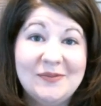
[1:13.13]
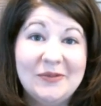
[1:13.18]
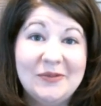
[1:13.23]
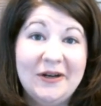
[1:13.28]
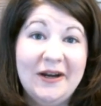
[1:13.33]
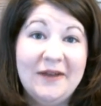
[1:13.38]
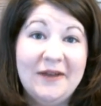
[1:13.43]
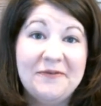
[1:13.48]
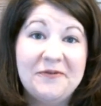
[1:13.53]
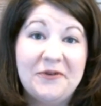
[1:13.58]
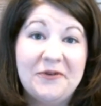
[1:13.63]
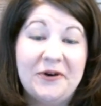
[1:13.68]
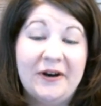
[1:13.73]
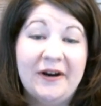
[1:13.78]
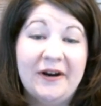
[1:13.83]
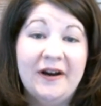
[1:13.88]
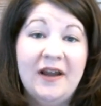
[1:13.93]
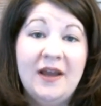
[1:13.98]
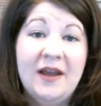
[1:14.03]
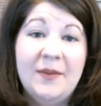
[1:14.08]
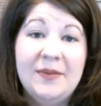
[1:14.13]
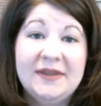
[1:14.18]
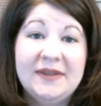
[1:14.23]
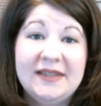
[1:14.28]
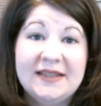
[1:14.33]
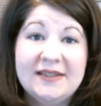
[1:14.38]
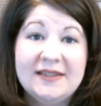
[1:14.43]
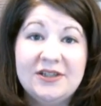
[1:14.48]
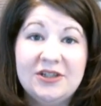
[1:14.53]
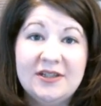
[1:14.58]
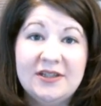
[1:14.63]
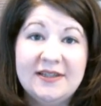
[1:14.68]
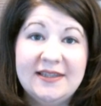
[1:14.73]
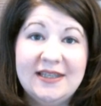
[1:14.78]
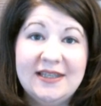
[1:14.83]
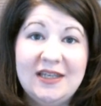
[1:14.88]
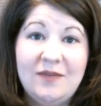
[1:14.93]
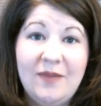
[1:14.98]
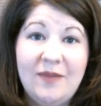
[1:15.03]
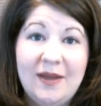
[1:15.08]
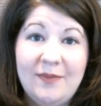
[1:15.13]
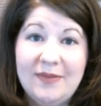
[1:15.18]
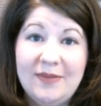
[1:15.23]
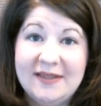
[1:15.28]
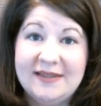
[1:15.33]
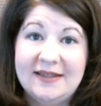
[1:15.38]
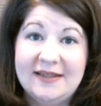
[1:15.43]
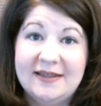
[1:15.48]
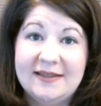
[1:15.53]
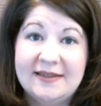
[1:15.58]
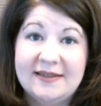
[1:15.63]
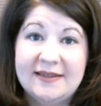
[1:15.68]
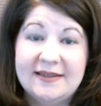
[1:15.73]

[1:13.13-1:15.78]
put it up for, but that's just the eBay business.